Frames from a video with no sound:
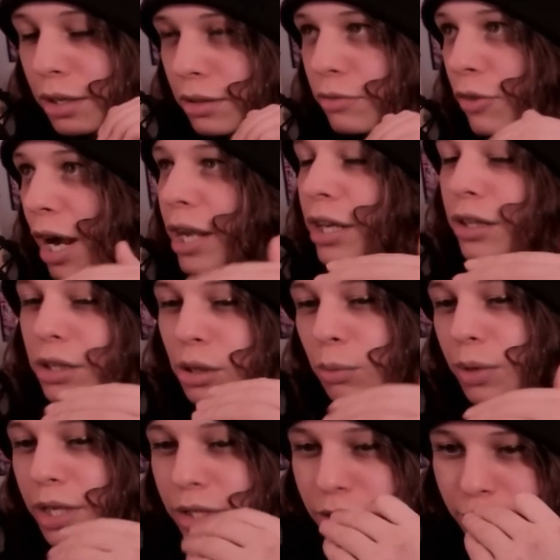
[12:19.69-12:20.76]
regular
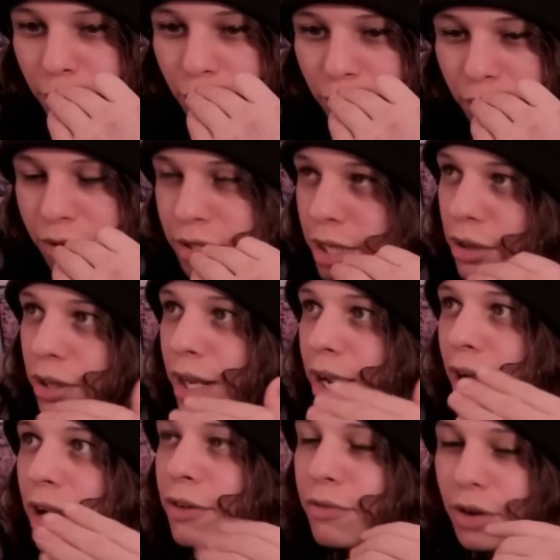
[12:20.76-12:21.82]
weed smokers, they're, like,
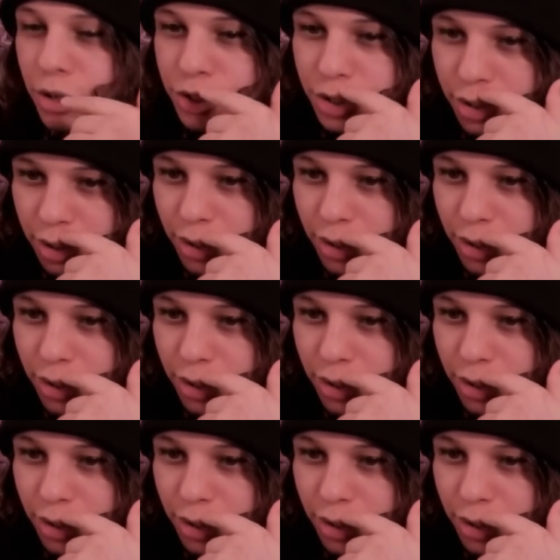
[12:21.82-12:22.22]
high functioning.